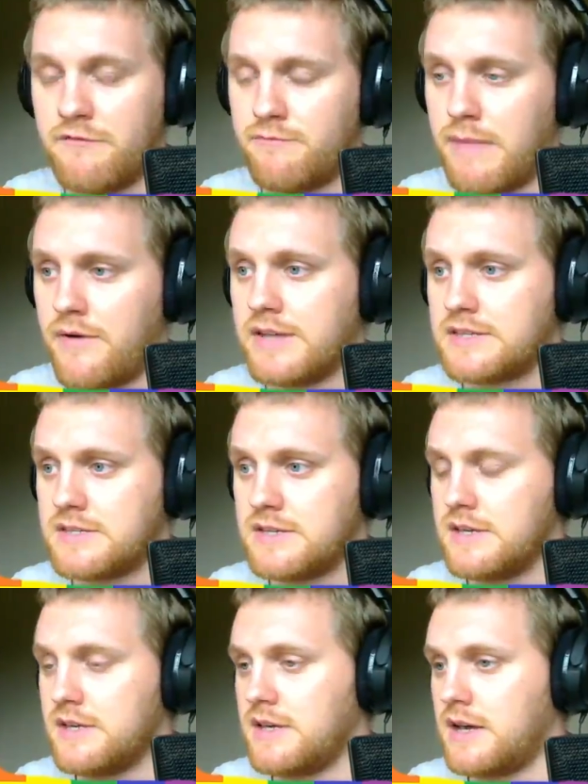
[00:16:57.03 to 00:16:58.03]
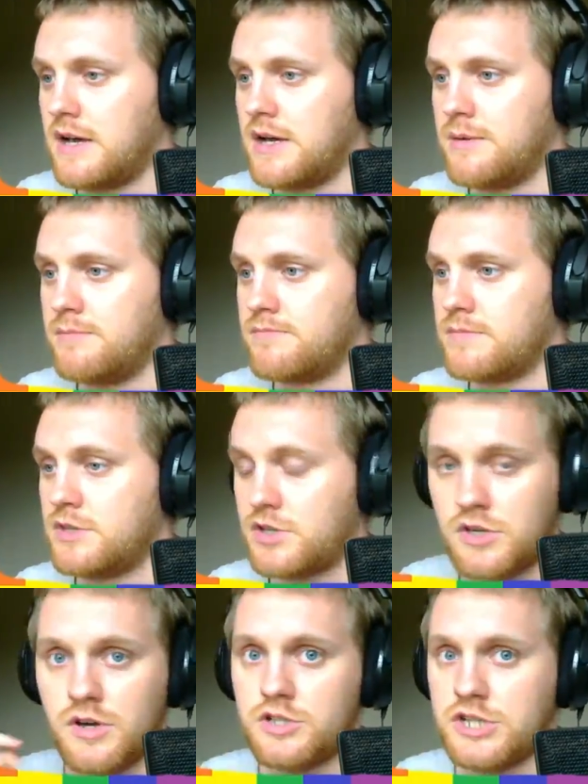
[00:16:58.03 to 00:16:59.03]
to have merits. You
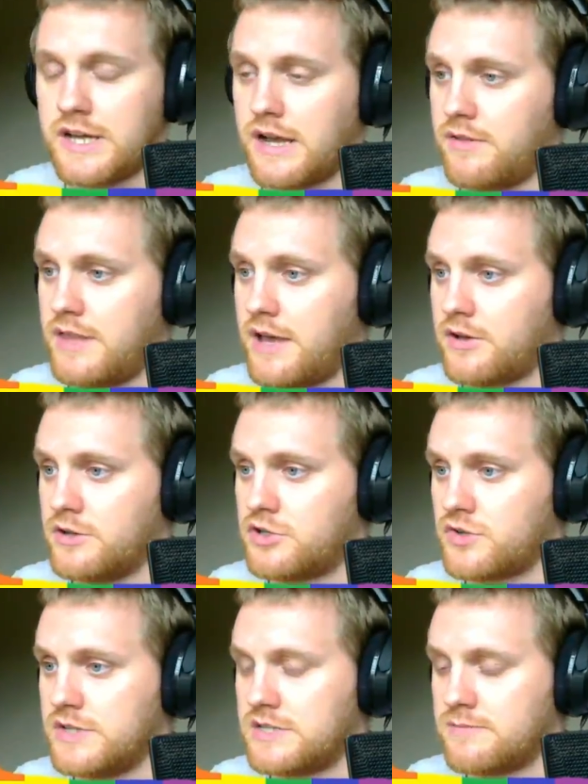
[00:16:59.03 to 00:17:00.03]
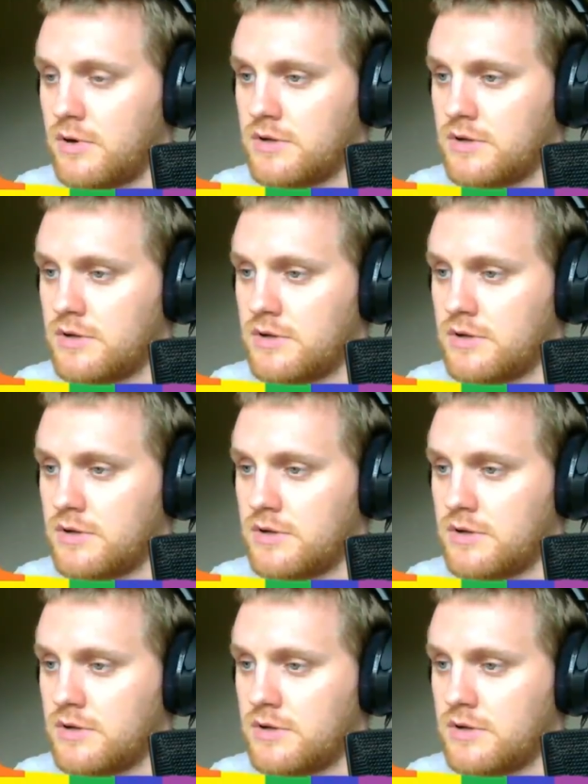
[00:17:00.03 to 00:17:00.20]
can go check out the Echo Trees